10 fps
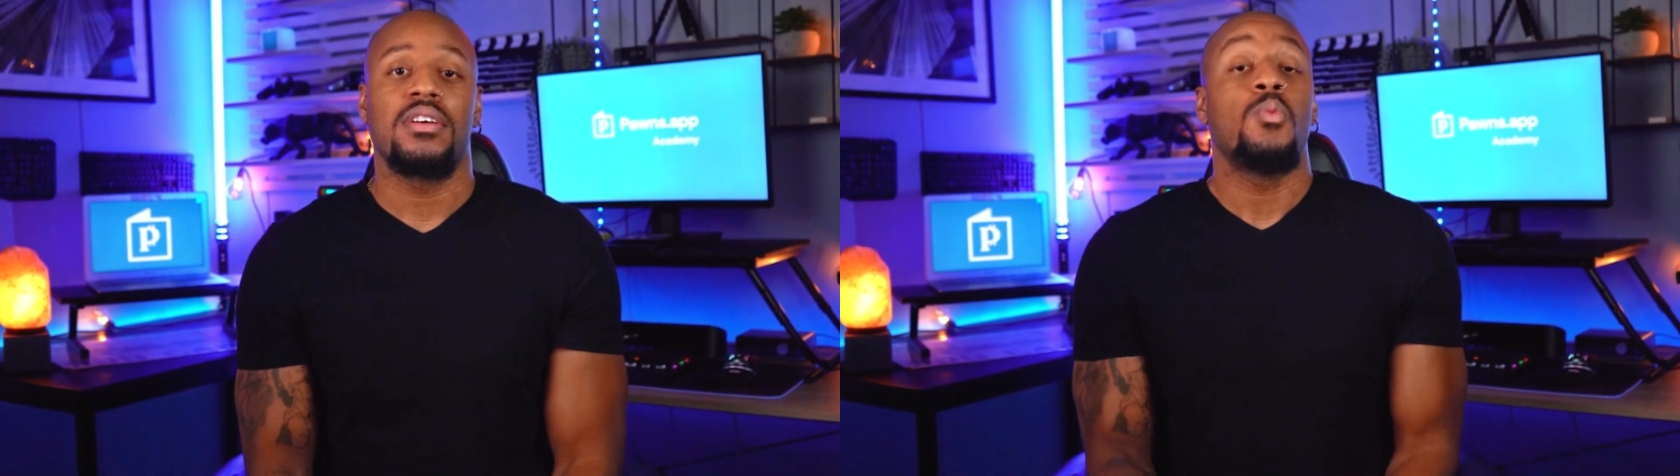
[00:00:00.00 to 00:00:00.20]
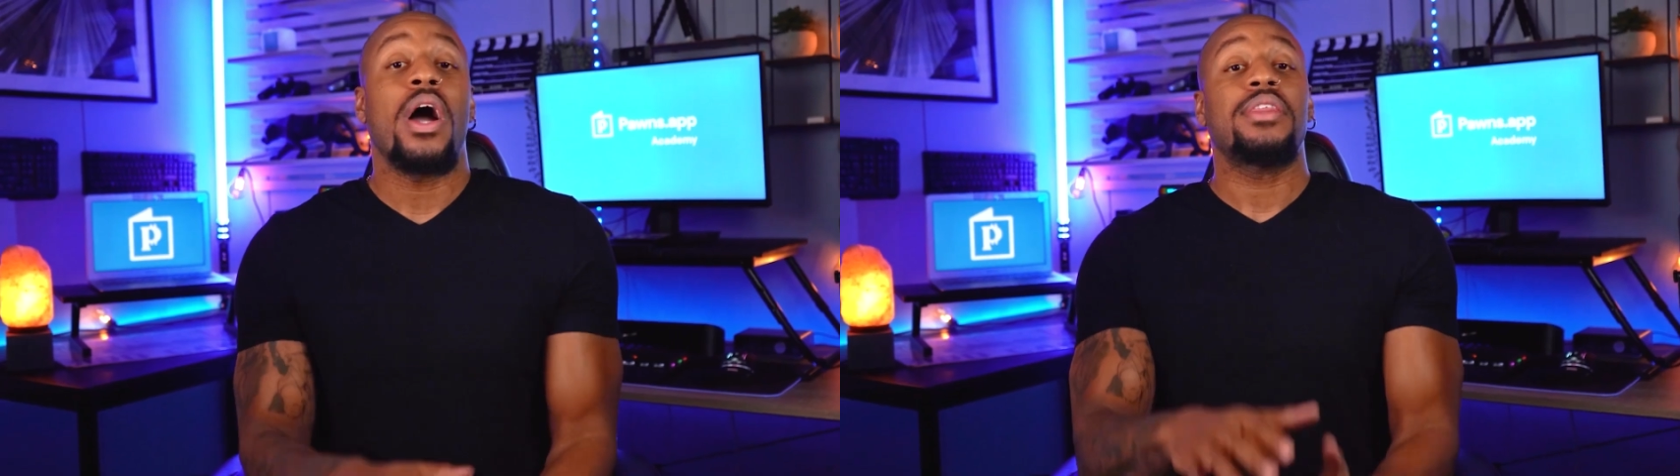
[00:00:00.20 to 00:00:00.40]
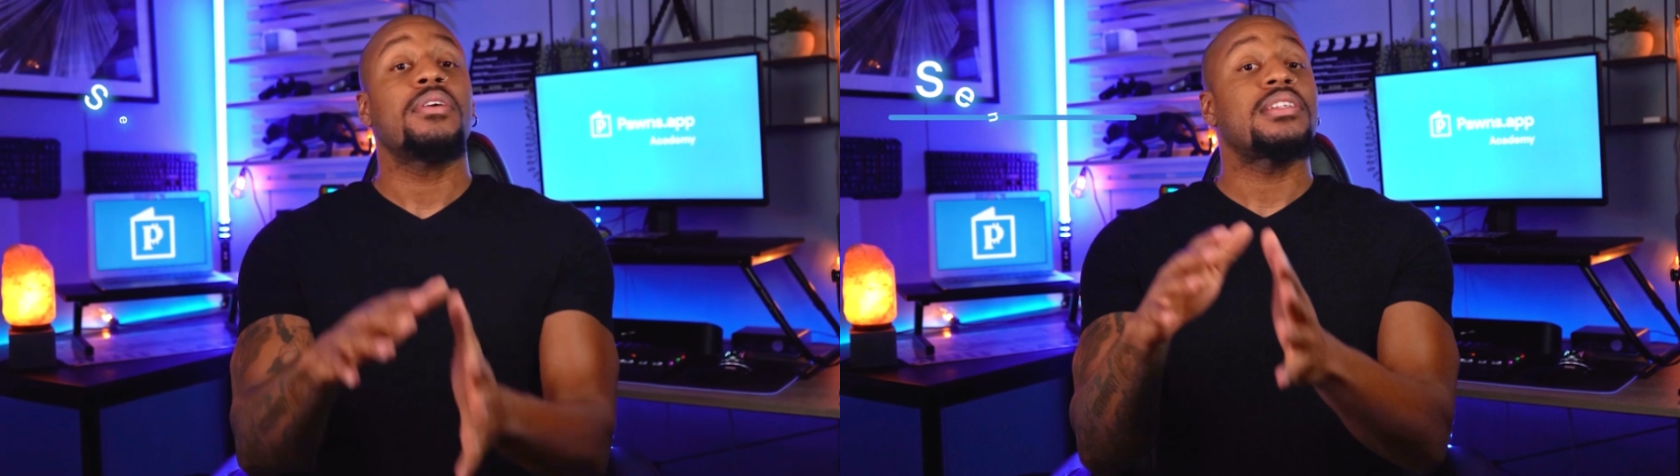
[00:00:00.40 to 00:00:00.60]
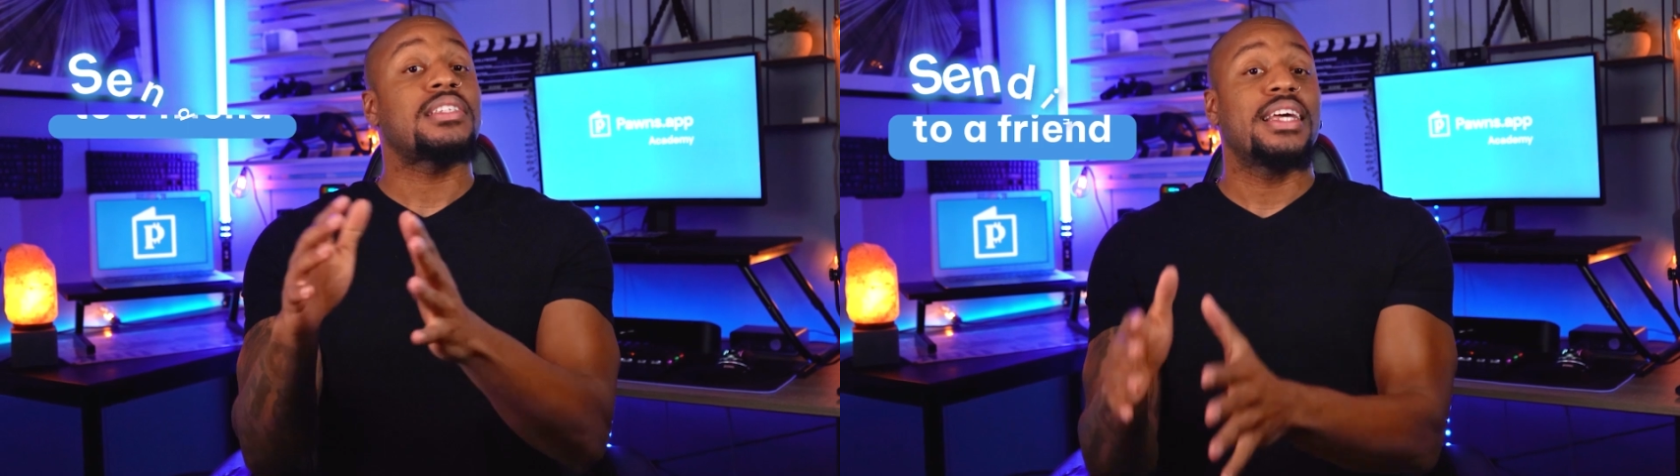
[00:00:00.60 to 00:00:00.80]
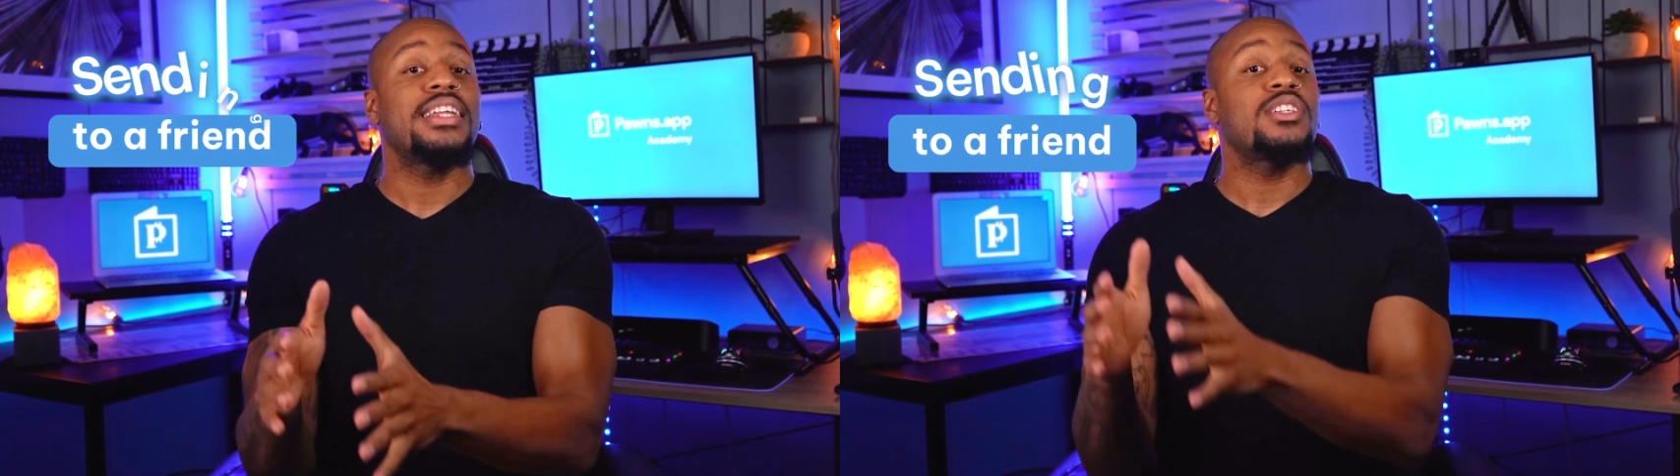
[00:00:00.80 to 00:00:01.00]
Whether it's
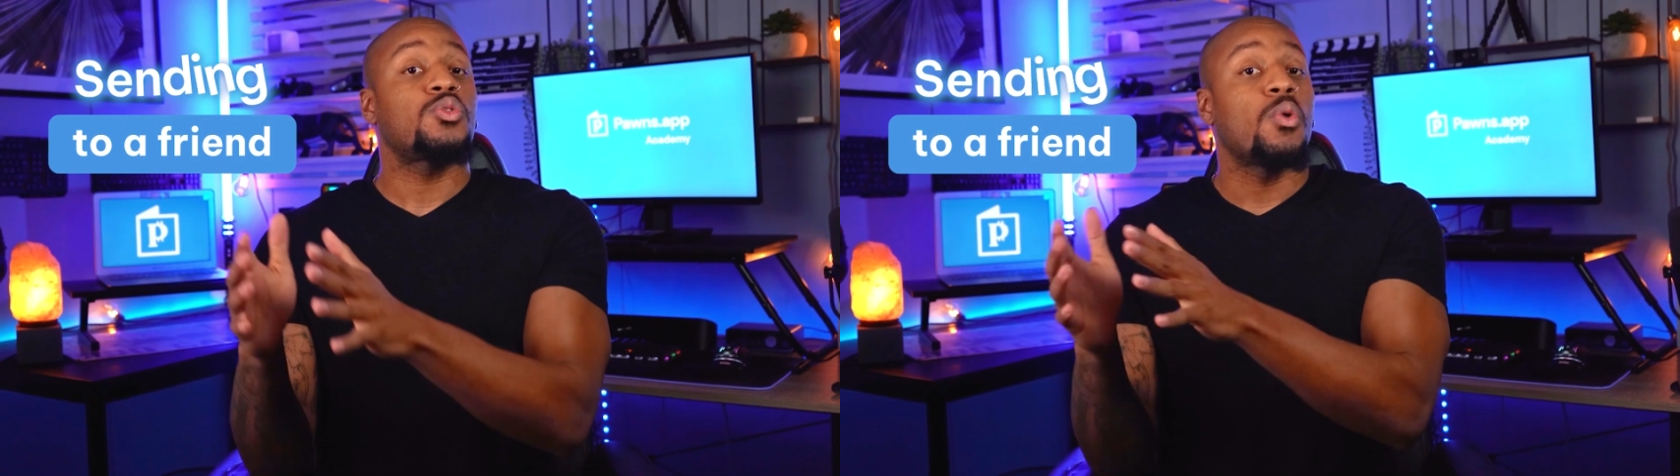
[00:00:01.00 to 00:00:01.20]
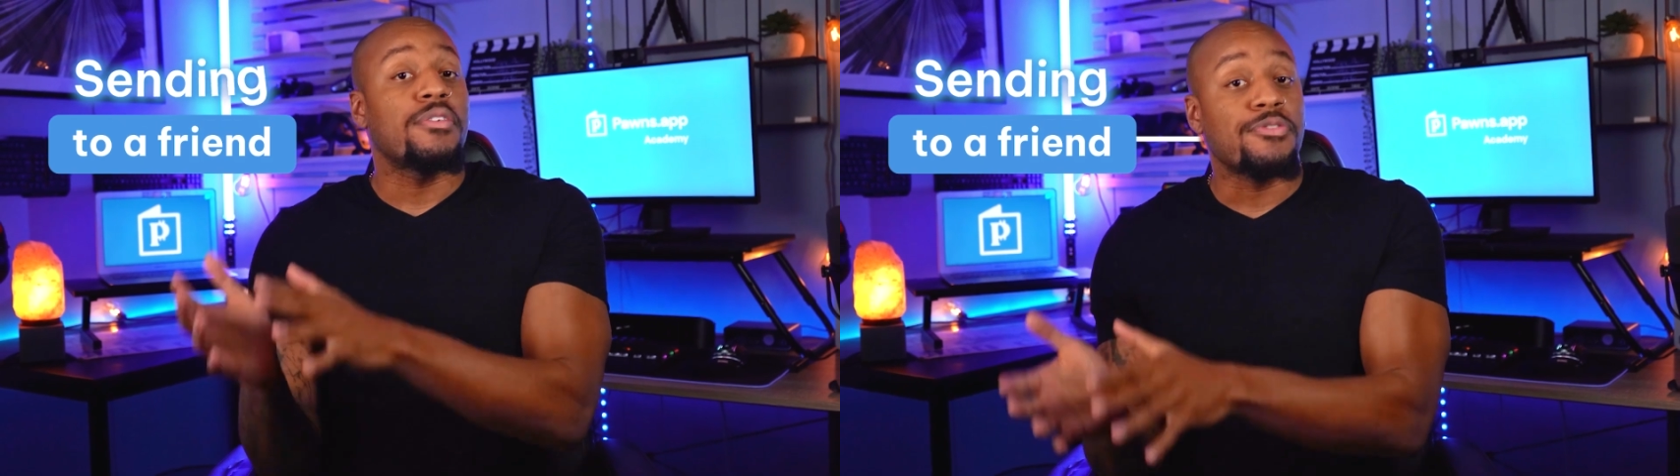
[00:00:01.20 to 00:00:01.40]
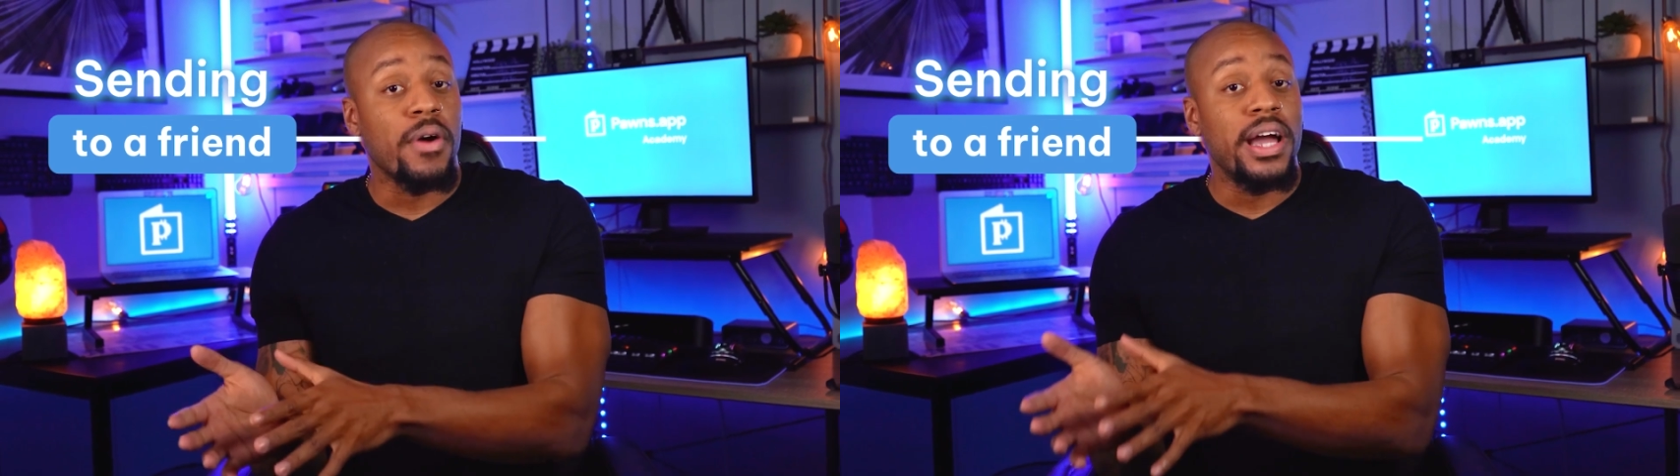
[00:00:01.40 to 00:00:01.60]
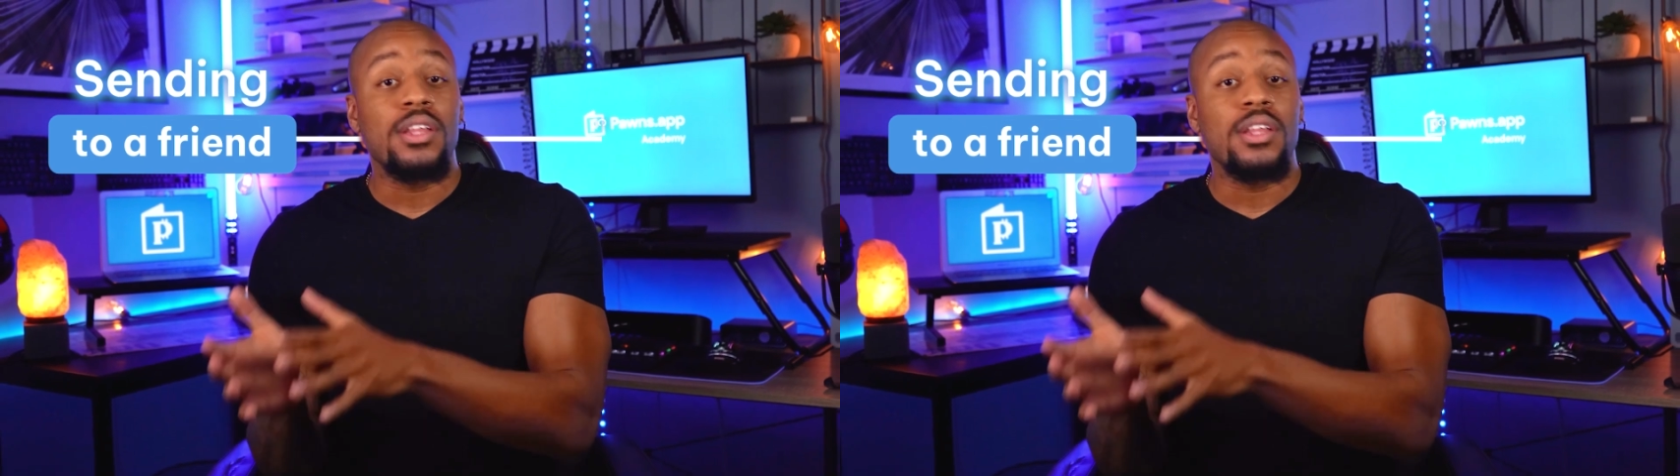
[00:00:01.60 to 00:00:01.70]
sending to a friend